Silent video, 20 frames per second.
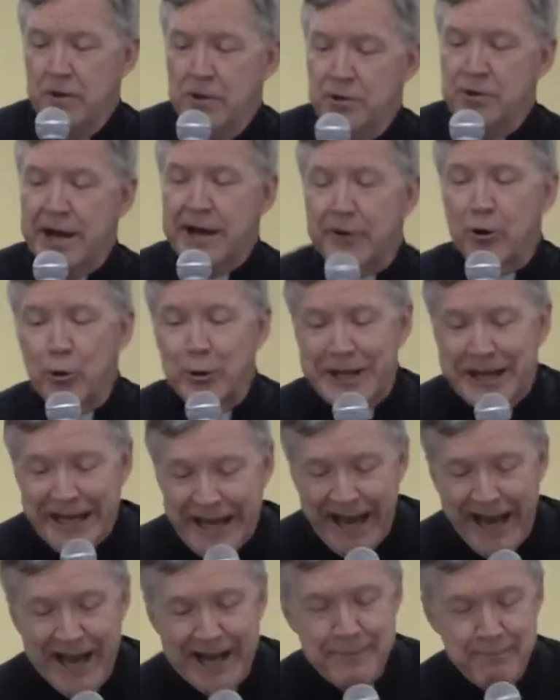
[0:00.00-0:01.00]
you not only
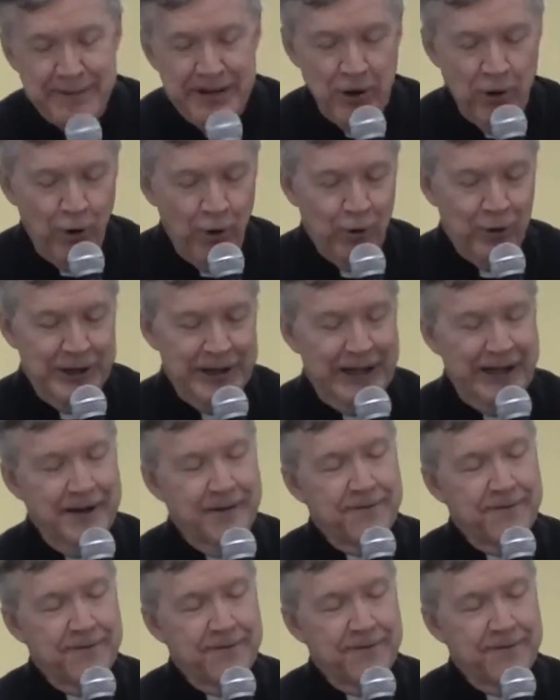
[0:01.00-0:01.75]
can be holy,